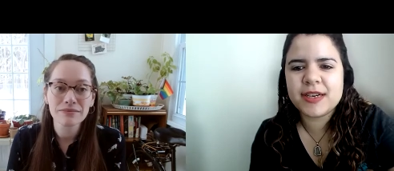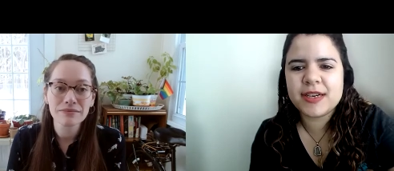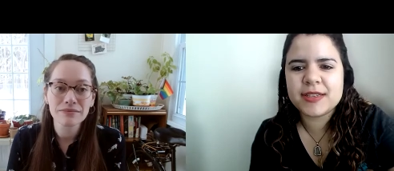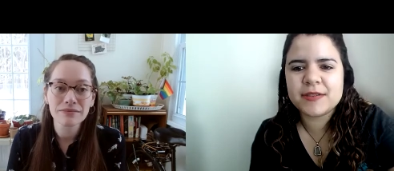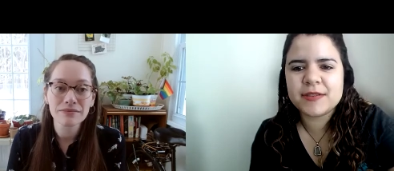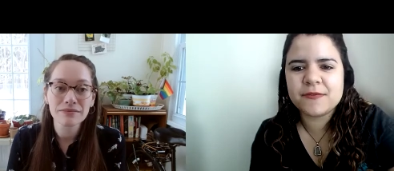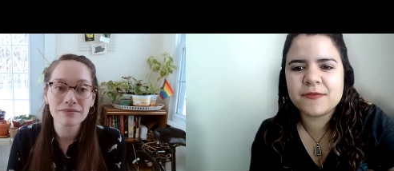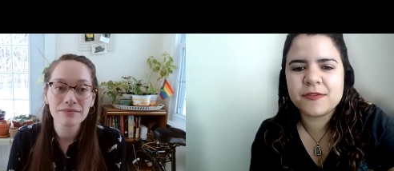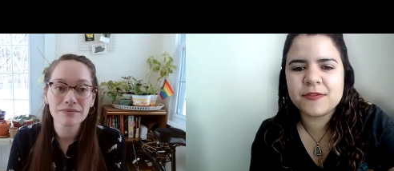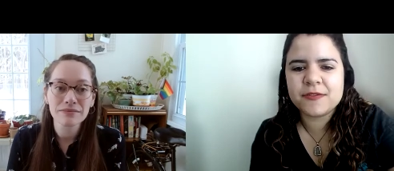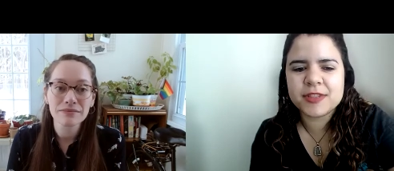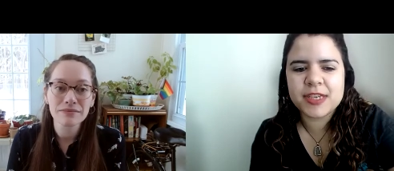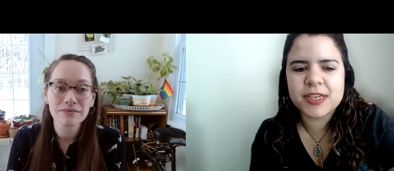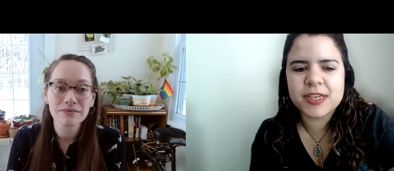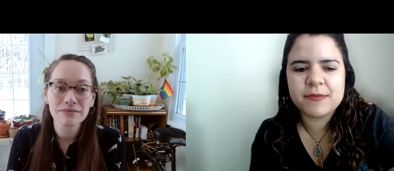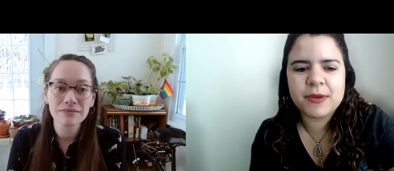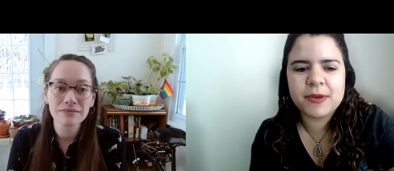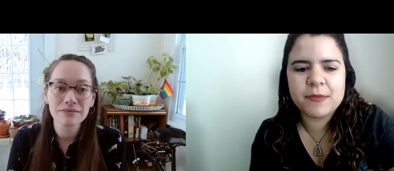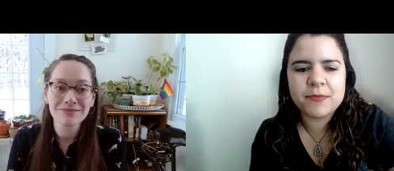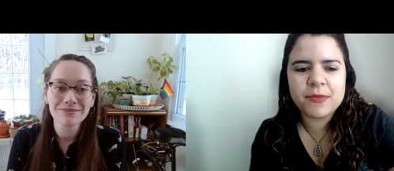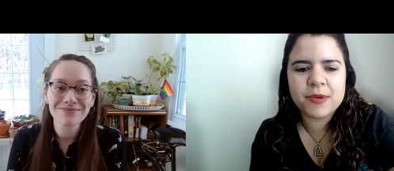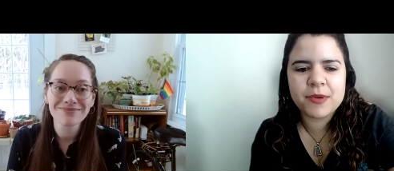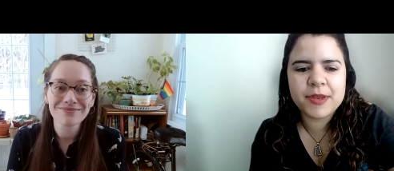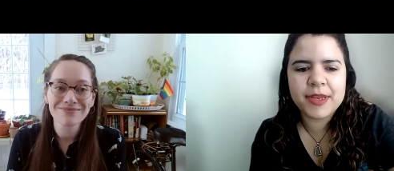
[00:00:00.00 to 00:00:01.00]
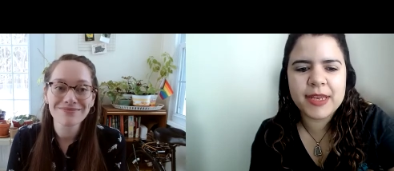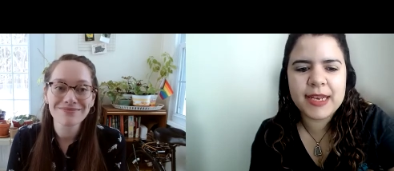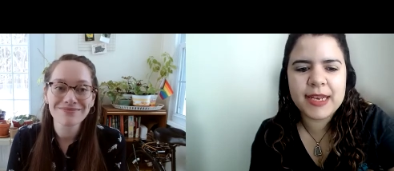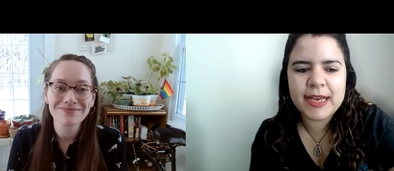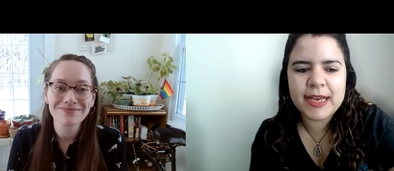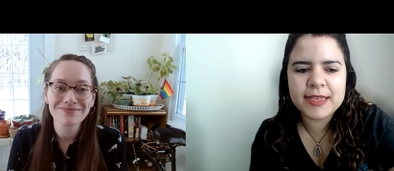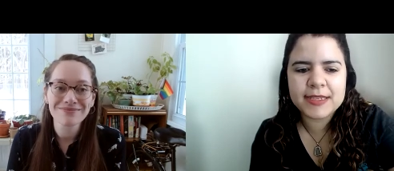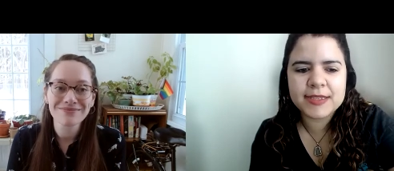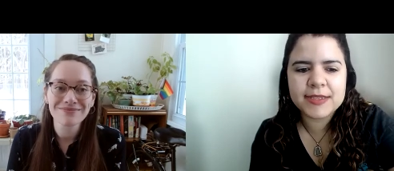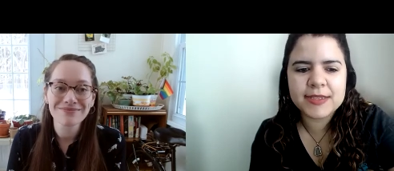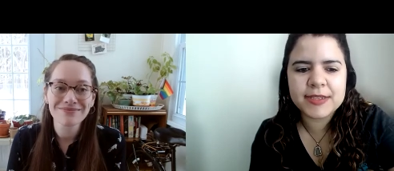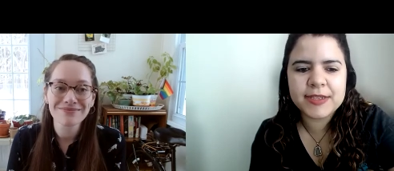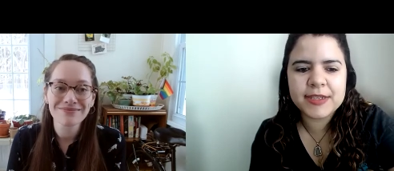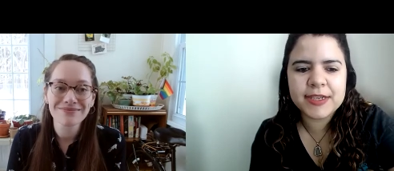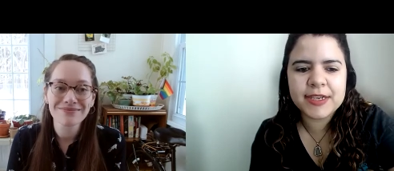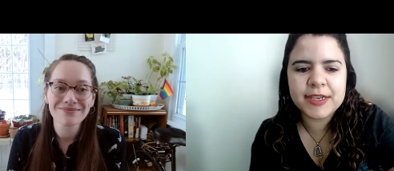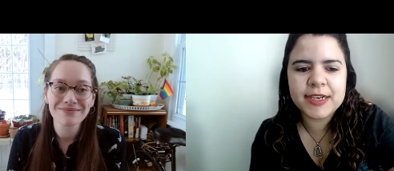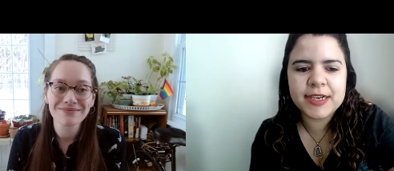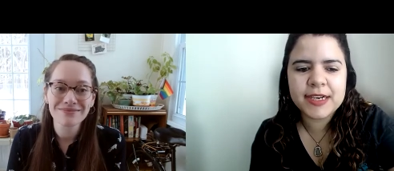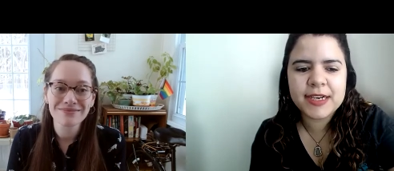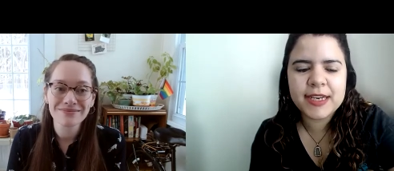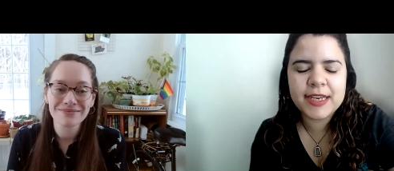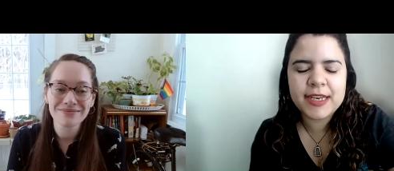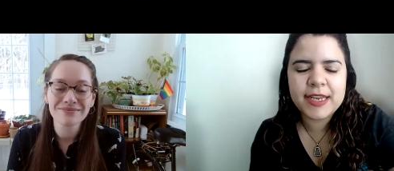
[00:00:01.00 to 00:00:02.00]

Speaker 1: as a full-time employee last year.